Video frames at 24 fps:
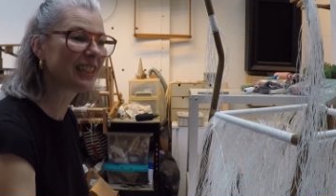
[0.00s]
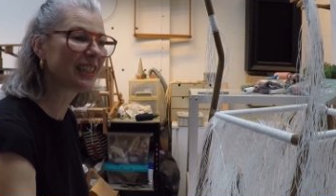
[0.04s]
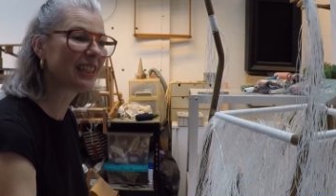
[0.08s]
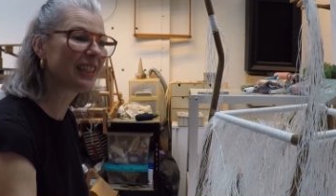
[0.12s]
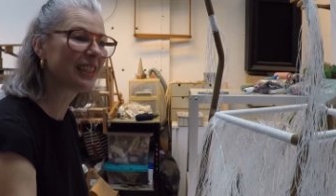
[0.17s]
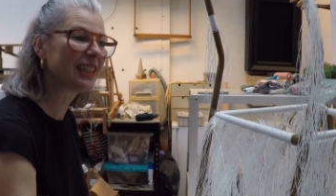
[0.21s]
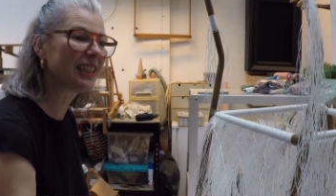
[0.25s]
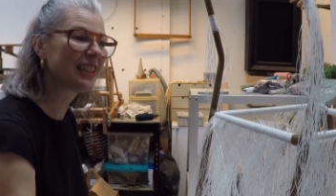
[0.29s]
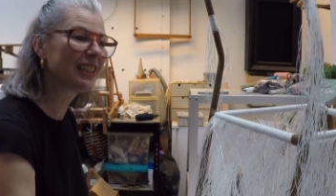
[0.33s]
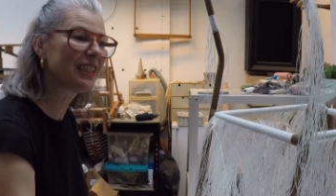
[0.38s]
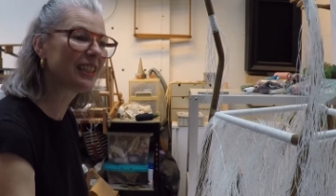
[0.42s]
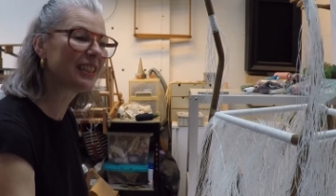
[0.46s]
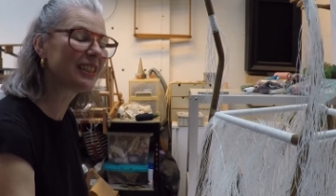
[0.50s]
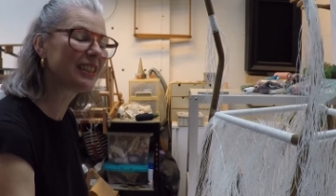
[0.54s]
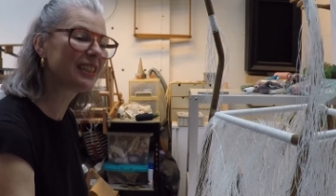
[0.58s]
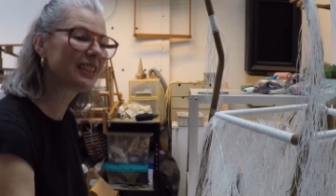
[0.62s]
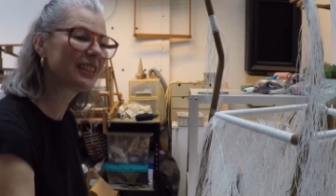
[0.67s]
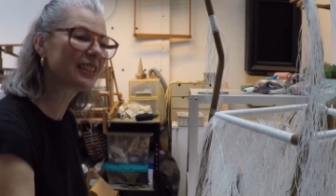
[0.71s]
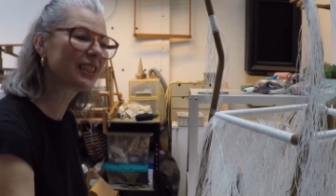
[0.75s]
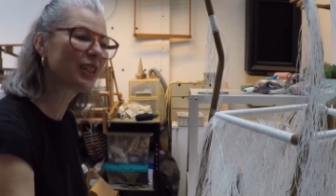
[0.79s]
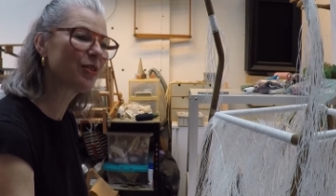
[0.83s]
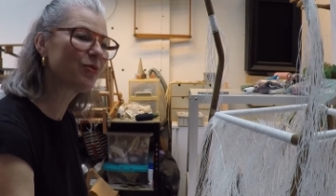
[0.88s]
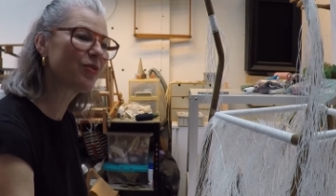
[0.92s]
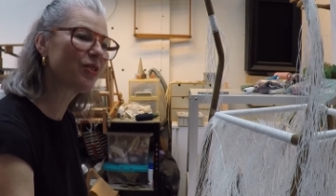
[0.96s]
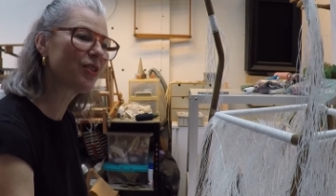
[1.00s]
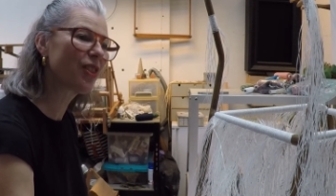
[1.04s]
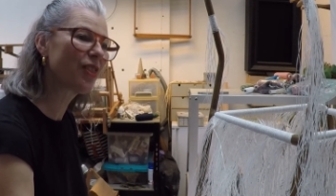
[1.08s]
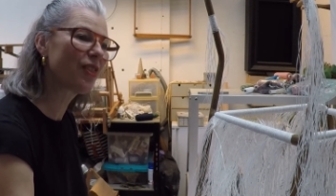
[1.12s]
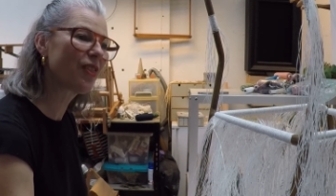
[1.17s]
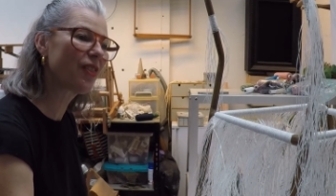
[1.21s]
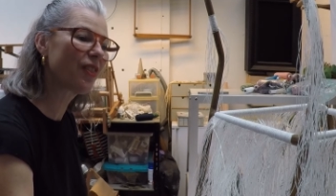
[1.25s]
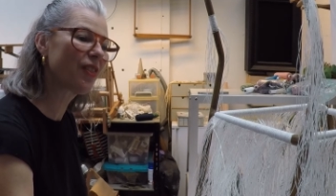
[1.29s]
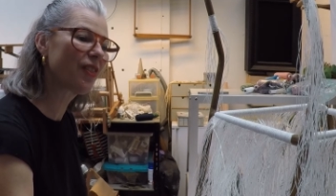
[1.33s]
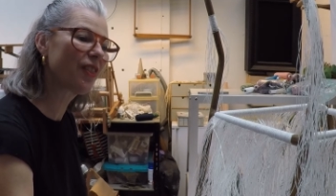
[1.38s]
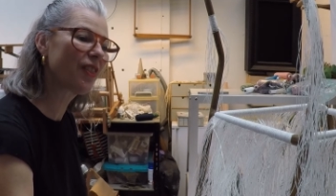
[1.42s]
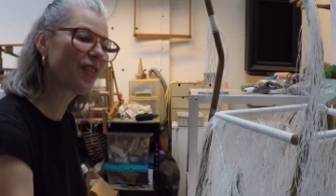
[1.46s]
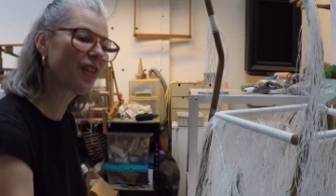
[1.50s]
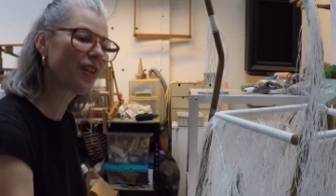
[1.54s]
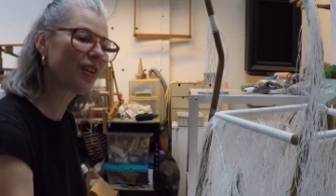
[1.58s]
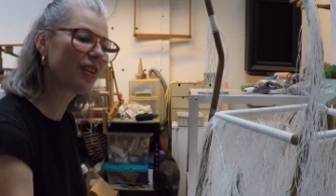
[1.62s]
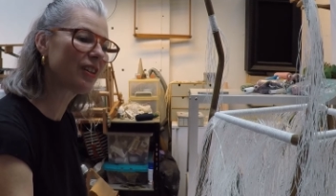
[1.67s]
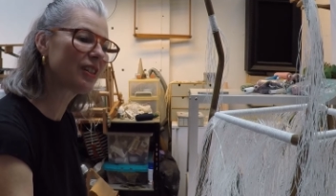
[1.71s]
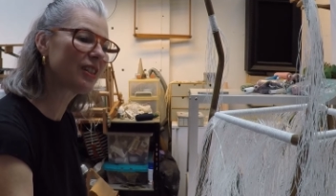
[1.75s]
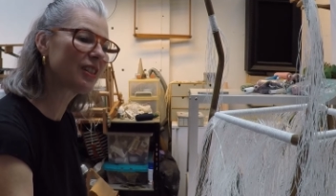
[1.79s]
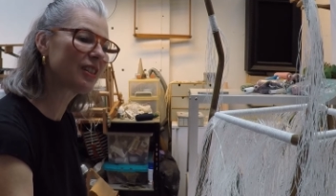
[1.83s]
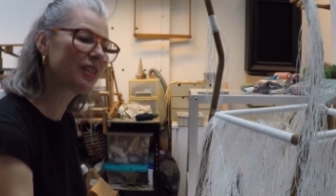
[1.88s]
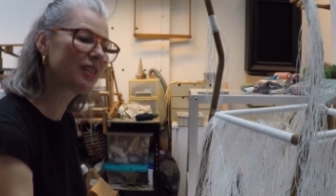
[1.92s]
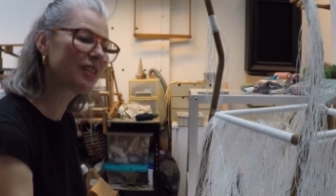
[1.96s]
then I discovered
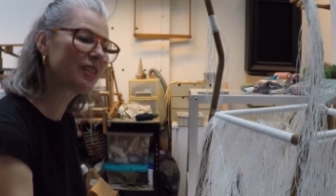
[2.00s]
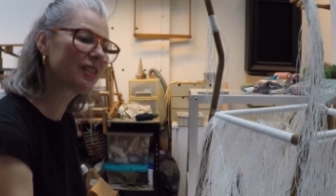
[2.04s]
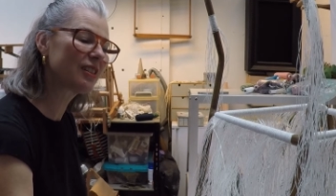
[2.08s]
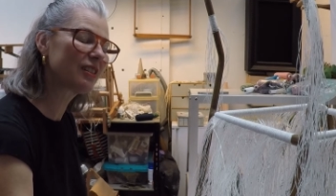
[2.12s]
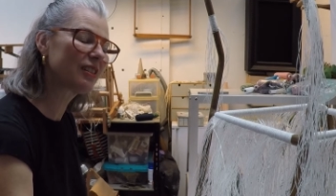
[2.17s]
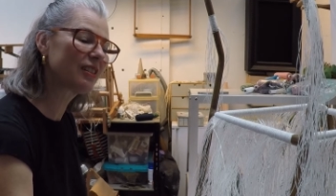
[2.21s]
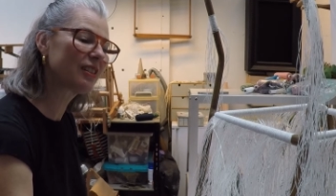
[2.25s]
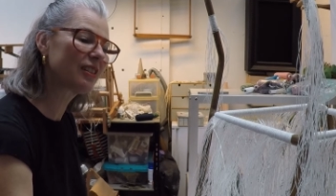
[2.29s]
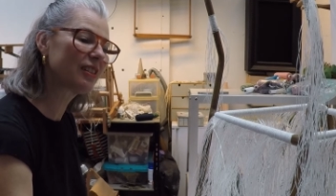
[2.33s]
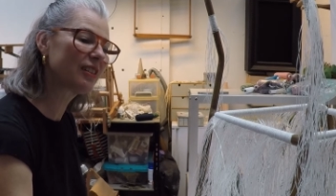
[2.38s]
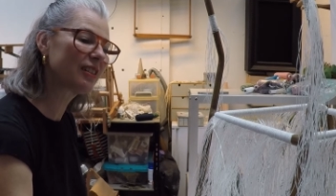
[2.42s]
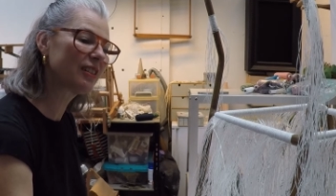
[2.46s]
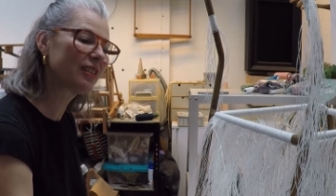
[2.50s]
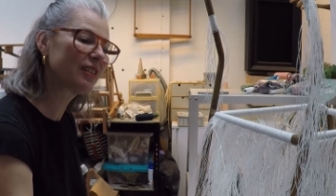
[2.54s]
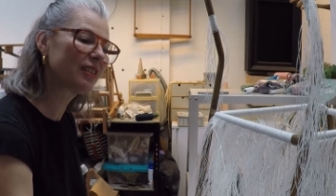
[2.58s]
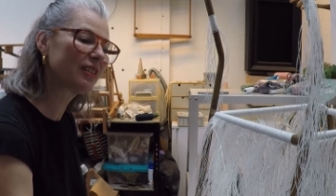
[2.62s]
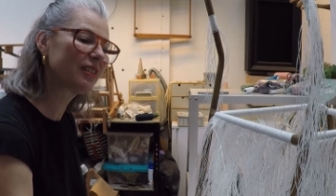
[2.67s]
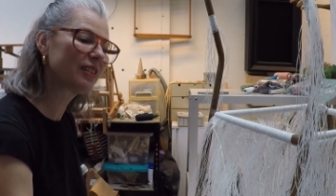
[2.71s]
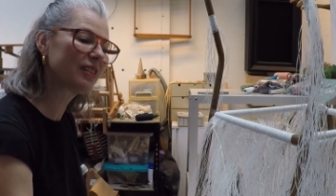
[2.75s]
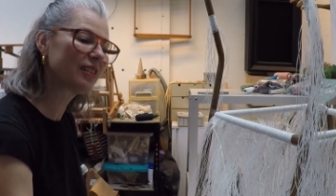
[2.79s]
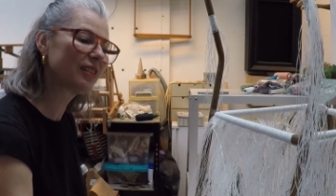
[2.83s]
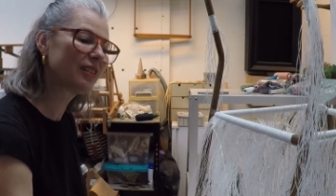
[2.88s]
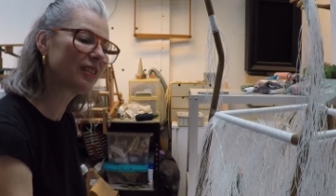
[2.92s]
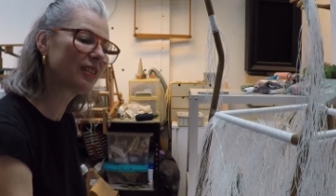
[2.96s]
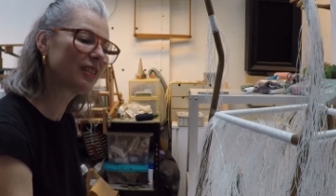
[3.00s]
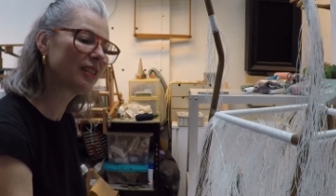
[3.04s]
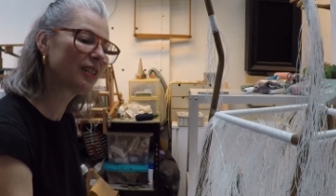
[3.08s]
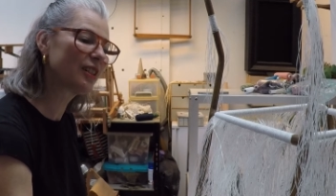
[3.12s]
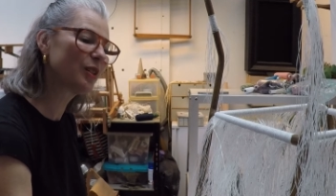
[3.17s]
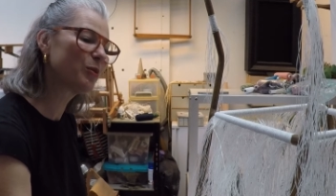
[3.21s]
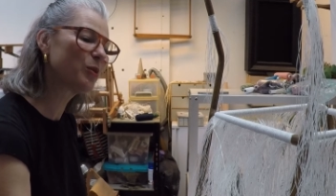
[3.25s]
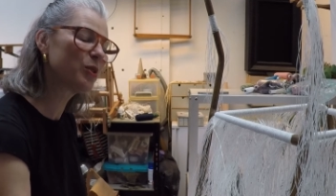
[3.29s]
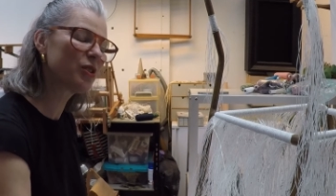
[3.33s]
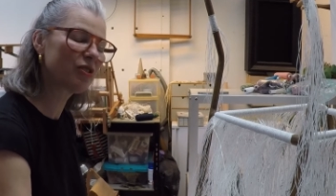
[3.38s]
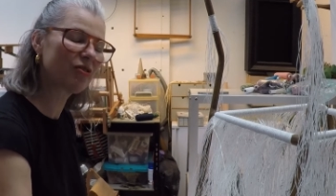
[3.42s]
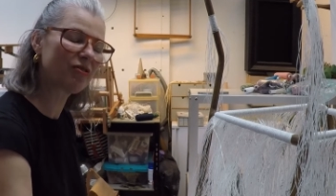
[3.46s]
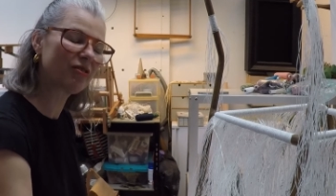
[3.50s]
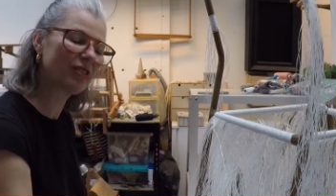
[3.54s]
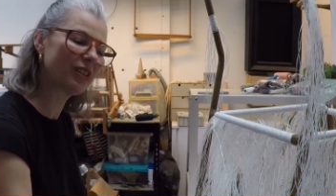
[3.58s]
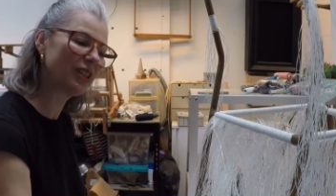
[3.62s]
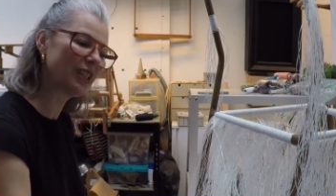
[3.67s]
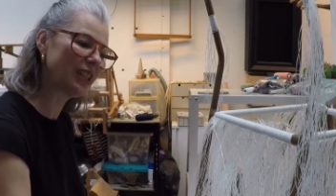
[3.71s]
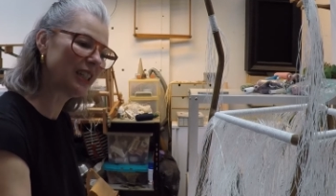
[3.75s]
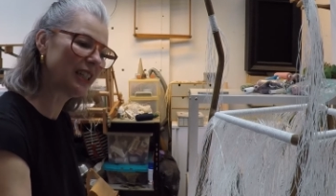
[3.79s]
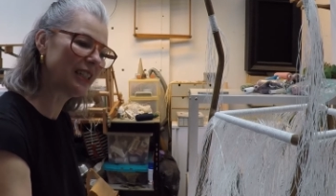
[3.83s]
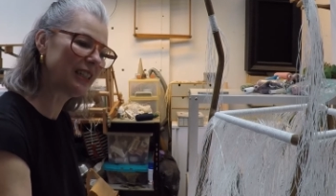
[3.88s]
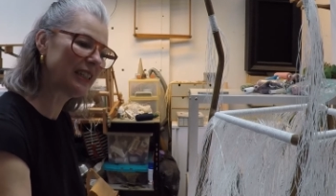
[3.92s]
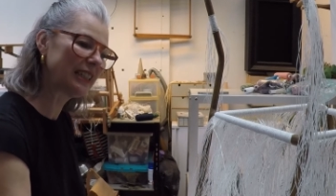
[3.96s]
that I wasn't
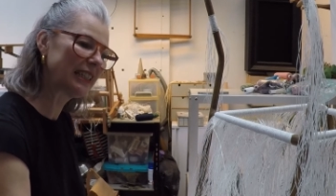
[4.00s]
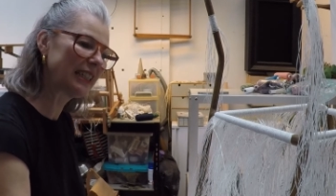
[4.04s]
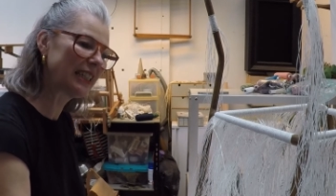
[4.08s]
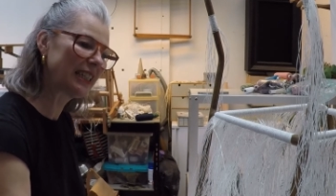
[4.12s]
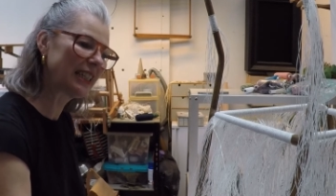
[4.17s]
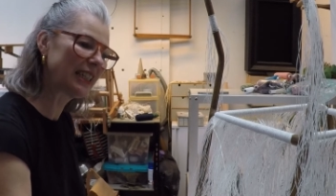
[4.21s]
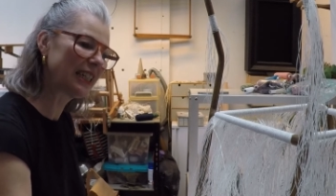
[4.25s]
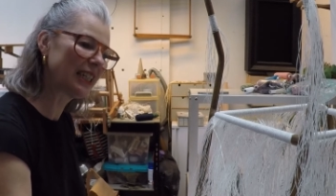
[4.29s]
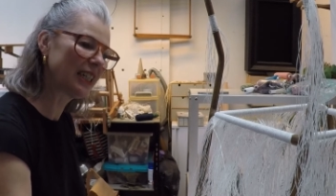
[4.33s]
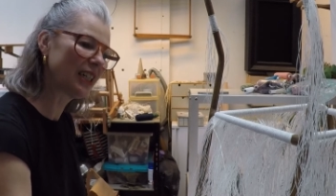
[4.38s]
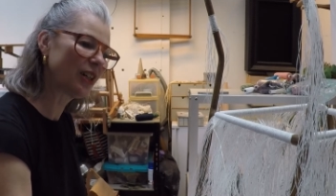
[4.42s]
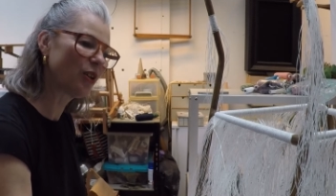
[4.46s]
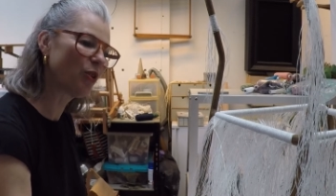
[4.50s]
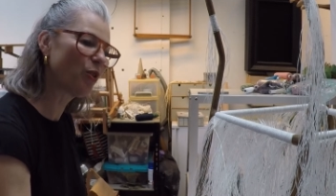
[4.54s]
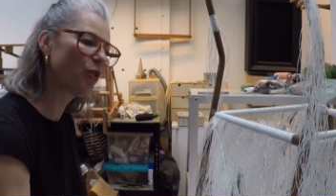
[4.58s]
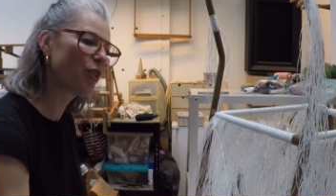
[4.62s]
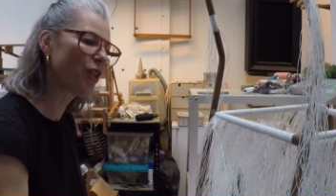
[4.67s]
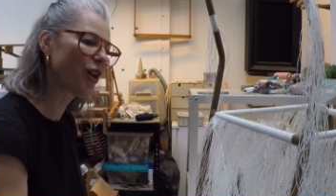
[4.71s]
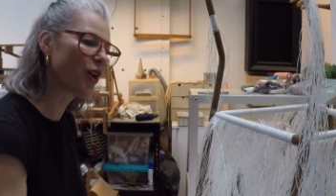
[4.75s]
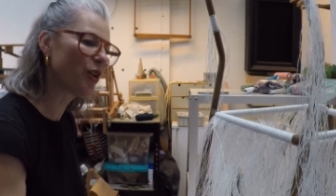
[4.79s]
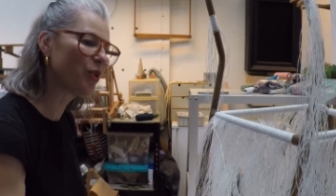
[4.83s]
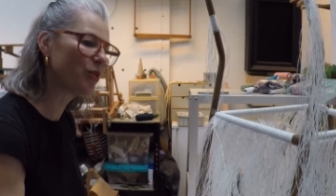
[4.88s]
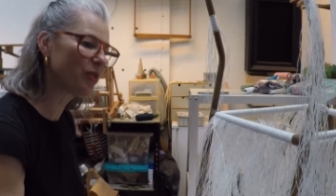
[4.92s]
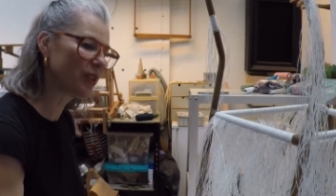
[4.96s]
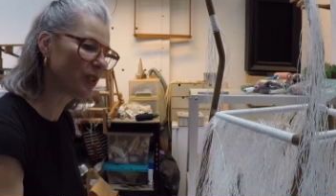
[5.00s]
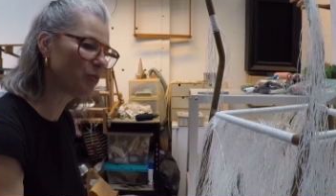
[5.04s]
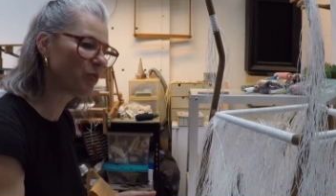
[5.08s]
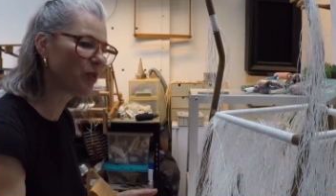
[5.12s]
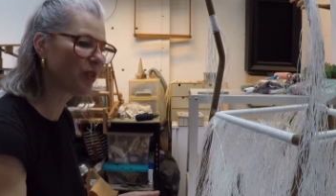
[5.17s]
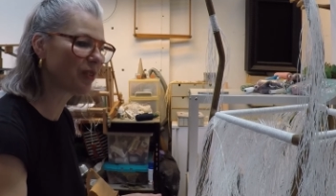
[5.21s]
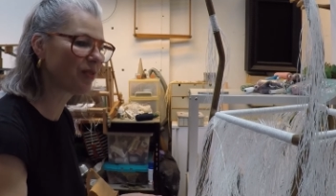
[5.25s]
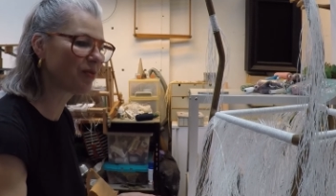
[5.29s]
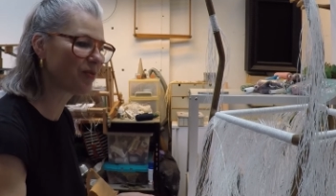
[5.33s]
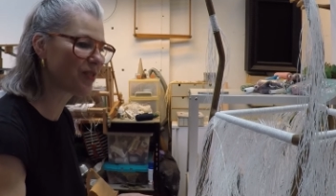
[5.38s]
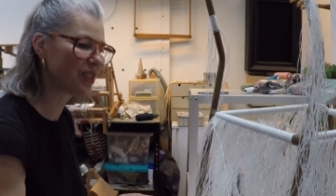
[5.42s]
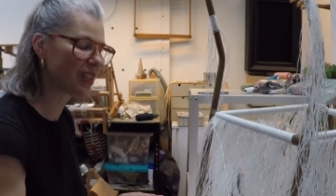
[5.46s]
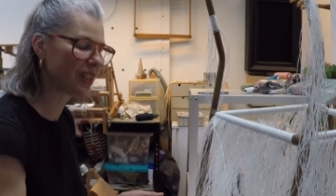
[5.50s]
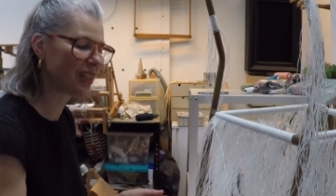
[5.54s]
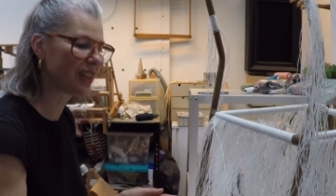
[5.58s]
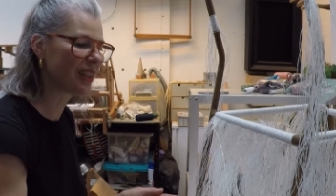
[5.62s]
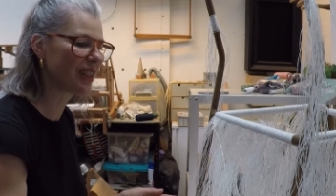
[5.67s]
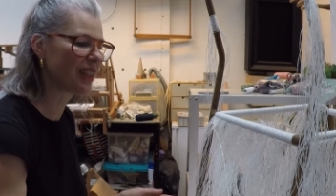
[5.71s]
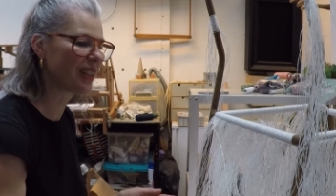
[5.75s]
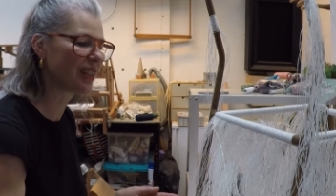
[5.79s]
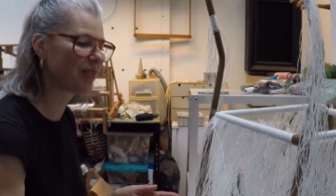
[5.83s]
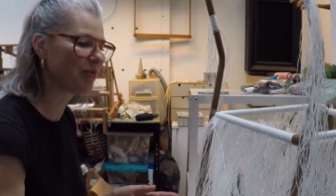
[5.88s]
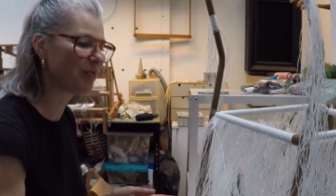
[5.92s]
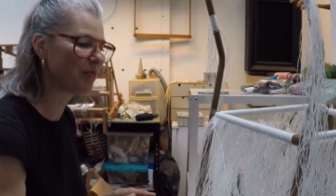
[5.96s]
really. Although obviously the